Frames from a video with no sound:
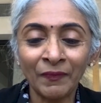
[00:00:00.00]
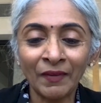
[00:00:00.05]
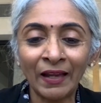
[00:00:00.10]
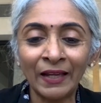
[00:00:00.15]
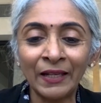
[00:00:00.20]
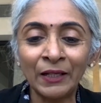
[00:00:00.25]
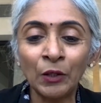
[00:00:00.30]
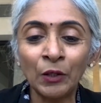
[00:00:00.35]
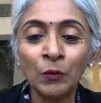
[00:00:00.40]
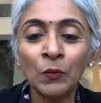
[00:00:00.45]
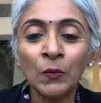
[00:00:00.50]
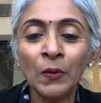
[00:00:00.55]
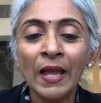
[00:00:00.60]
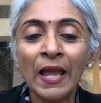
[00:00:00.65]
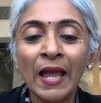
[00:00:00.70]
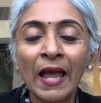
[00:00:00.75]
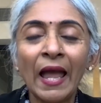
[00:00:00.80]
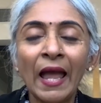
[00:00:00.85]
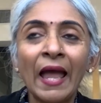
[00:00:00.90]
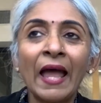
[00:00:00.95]
you know.
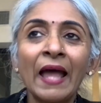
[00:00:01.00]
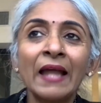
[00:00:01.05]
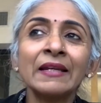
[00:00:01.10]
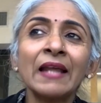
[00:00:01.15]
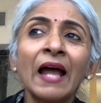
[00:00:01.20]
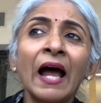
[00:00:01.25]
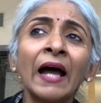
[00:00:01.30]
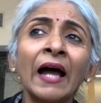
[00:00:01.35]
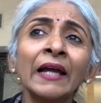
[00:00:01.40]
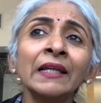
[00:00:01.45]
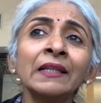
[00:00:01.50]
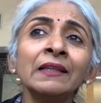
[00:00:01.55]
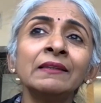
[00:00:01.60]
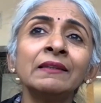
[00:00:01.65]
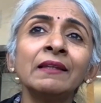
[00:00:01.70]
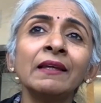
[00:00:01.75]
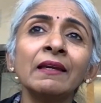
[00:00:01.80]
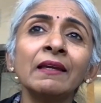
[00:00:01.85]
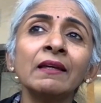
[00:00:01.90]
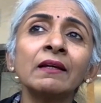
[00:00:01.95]
And I
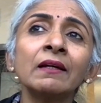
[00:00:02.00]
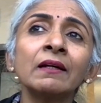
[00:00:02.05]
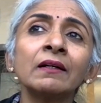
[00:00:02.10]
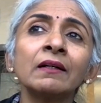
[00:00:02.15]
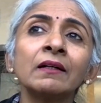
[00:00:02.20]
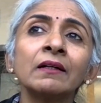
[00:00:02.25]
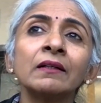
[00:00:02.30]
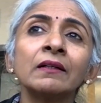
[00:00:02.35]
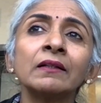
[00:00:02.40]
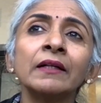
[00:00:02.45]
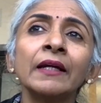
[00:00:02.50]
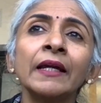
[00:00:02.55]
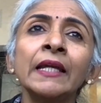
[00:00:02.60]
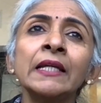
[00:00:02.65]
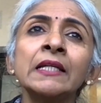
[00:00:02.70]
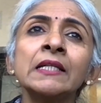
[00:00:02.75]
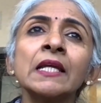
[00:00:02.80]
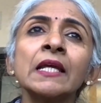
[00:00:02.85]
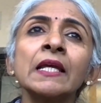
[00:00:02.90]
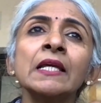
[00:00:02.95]
think
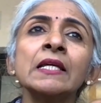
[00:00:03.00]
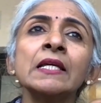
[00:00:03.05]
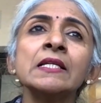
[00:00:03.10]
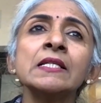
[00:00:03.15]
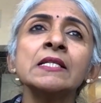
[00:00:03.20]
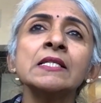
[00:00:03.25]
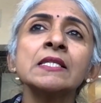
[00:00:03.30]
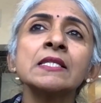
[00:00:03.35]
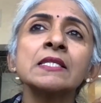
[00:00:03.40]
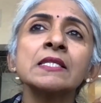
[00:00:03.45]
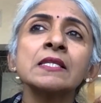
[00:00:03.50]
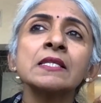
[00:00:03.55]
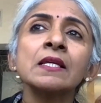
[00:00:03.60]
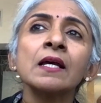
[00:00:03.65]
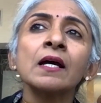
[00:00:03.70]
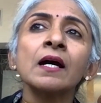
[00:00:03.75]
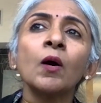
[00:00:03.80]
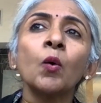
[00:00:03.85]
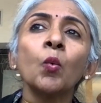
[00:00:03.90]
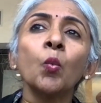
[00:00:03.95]
it is
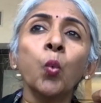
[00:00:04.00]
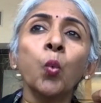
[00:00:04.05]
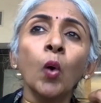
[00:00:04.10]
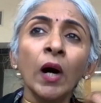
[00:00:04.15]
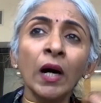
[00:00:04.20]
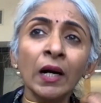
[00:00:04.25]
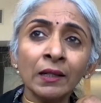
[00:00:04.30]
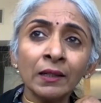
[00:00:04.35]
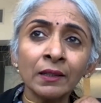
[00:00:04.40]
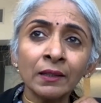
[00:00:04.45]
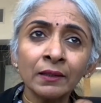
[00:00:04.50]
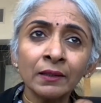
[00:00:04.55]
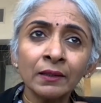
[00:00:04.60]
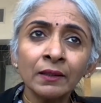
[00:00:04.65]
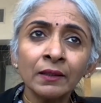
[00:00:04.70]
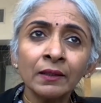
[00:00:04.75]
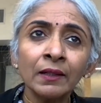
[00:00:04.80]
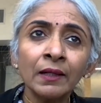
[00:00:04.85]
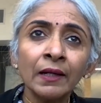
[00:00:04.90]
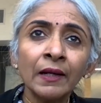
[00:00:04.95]
work
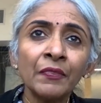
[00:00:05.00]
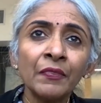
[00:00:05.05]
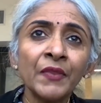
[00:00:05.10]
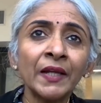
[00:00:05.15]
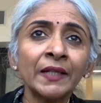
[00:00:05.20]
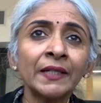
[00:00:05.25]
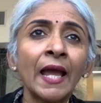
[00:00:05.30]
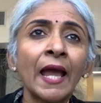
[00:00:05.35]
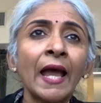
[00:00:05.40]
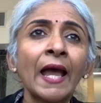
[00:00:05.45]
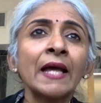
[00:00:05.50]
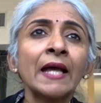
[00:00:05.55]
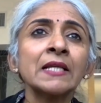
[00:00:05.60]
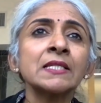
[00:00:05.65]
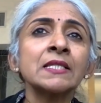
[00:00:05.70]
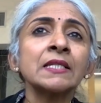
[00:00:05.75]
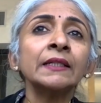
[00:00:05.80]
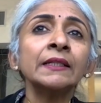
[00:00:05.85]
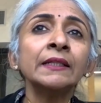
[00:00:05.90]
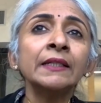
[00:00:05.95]
that has
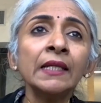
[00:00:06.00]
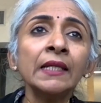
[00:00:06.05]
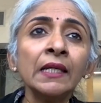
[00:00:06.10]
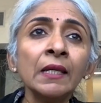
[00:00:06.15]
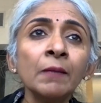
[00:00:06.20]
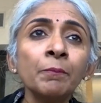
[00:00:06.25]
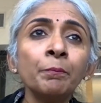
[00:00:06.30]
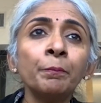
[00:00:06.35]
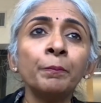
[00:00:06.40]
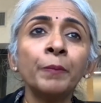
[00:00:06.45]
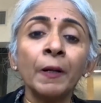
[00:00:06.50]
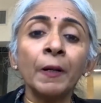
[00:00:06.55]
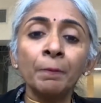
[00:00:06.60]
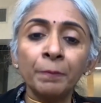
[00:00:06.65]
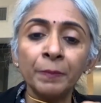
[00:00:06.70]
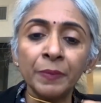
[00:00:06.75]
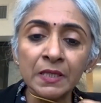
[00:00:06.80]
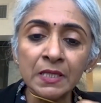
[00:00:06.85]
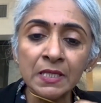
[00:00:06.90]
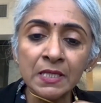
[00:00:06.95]
deep
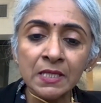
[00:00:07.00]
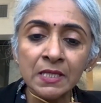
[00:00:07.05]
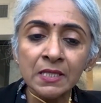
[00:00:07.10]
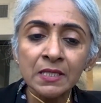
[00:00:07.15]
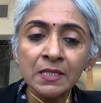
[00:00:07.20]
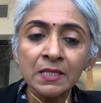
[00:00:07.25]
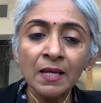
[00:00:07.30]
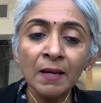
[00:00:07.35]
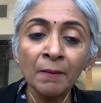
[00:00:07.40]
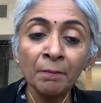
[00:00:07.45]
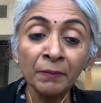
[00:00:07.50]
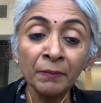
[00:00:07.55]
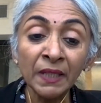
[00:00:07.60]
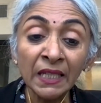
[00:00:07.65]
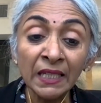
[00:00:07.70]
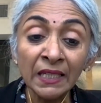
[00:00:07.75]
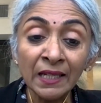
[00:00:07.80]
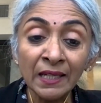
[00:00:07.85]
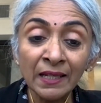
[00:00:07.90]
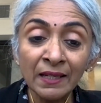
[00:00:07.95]
purpose,
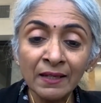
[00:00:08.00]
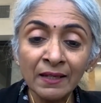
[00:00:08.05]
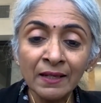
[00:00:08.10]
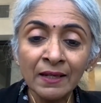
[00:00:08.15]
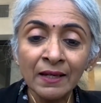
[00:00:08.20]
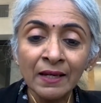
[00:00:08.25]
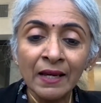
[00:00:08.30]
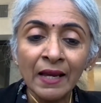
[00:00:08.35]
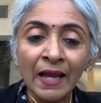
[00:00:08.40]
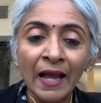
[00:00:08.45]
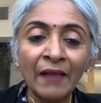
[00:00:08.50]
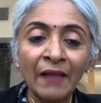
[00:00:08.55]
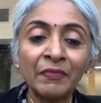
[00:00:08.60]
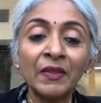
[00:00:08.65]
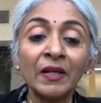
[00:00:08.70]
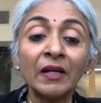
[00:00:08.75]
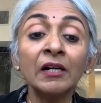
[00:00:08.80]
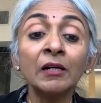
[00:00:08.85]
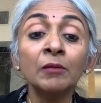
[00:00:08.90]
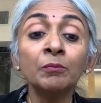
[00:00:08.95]
meaning, and
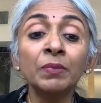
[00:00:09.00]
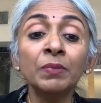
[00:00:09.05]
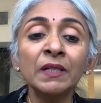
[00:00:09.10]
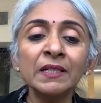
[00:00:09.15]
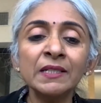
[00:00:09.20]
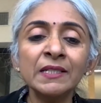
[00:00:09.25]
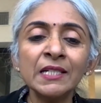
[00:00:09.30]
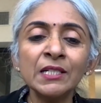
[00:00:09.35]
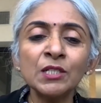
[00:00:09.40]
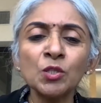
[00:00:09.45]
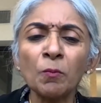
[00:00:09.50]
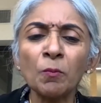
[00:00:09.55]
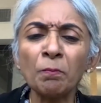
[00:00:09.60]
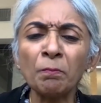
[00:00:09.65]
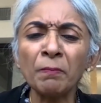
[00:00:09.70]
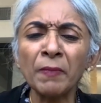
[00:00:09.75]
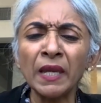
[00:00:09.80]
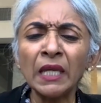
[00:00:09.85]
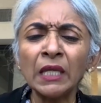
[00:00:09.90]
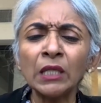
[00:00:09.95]
the ability to
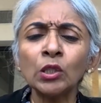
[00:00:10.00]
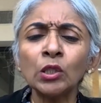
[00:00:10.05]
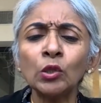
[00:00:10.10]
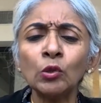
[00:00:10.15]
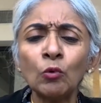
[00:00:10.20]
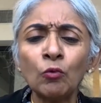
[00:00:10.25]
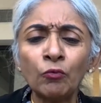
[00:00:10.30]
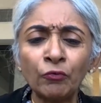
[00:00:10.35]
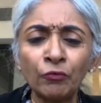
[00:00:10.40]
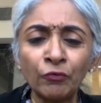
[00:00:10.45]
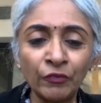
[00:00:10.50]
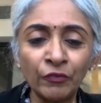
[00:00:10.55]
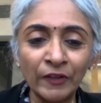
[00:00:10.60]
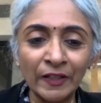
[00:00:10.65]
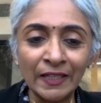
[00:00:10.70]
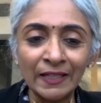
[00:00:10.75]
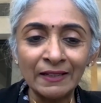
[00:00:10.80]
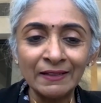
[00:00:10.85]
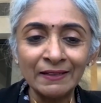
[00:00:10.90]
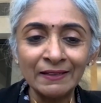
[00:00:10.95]
make you
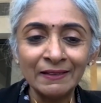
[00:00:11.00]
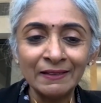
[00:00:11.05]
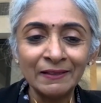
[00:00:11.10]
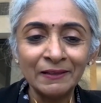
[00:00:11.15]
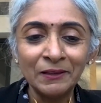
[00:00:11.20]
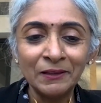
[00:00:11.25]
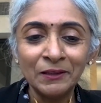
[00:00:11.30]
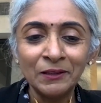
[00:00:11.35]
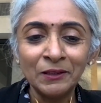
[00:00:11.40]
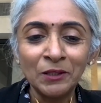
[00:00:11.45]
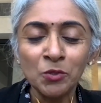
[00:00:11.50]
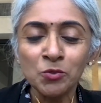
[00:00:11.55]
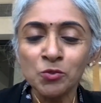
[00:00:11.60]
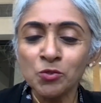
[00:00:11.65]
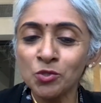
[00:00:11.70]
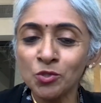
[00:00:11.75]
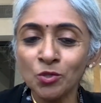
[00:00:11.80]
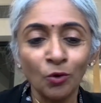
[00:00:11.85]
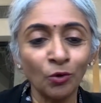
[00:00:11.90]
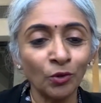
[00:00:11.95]
feel
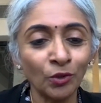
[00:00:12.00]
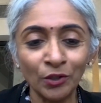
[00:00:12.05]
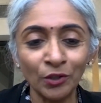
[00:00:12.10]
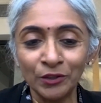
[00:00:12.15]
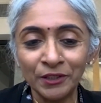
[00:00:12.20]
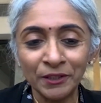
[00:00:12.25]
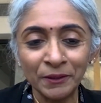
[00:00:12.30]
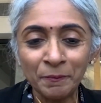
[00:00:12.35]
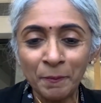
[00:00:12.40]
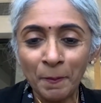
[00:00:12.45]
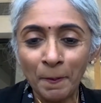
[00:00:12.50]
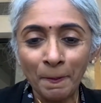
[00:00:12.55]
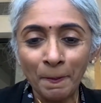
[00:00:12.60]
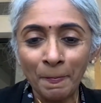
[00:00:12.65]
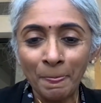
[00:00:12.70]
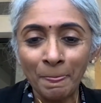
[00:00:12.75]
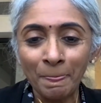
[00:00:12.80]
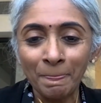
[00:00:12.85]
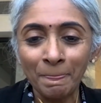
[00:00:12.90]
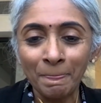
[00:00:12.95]
so good,
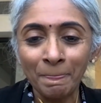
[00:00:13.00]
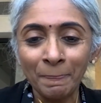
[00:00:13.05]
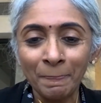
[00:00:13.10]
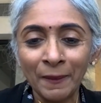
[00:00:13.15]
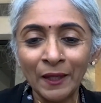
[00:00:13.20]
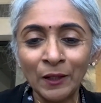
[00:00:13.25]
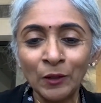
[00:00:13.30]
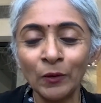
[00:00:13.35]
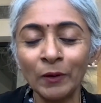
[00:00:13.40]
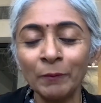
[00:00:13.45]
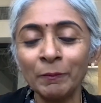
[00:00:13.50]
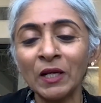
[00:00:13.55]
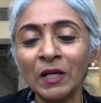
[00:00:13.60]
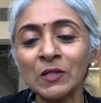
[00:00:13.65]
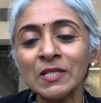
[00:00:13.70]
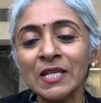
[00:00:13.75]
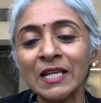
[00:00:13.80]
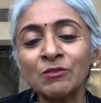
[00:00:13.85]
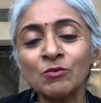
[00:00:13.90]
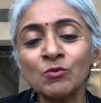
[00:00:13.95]
because
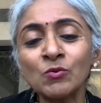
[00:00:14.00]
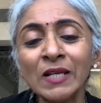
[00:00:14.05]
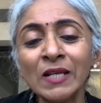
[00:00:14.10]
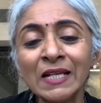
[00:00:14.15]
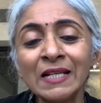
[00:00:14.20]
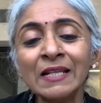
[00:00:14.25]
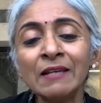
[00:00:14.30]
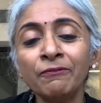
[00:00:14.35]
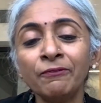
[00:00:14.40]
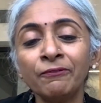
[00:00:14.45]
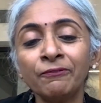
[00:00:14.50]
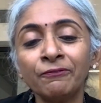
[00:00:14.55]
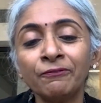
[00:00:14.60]
it really